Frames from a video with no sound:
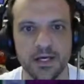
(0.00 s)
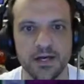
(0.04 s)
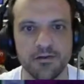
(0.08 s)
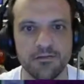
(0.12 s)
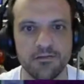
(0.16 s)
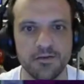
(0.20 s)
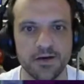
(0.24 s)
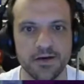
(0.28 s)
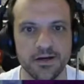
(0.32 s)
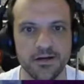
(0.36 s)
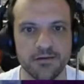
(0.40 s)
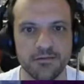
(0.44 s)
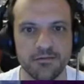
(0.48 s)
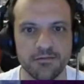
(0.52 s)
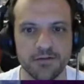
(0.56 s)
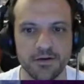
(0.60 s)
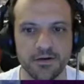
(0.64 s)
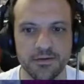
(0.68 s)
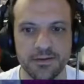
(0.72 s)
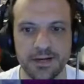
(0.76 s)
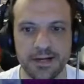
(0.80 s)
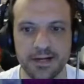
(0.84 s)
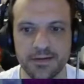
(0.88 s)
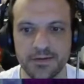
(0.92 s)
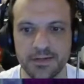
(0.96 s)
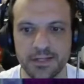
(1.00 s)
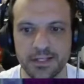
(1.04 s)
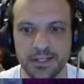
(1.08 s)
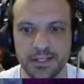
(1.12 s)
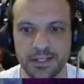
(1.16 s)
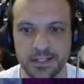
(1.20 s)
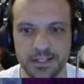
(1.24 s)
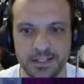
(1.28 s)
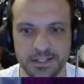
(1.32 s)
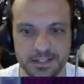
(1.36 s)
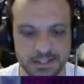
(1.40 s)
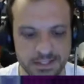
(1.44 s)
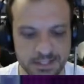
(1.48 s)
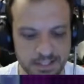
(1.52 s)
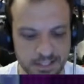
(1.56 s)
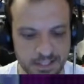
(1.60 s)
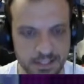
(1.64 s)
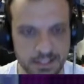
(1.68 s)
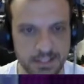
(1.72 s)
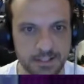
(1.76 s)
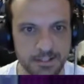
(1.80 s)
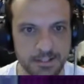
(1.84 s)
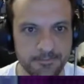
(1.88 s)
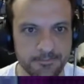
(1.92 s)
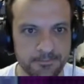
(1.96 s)
If I can figure out the keys
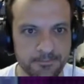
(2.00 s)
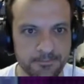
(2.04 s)
here.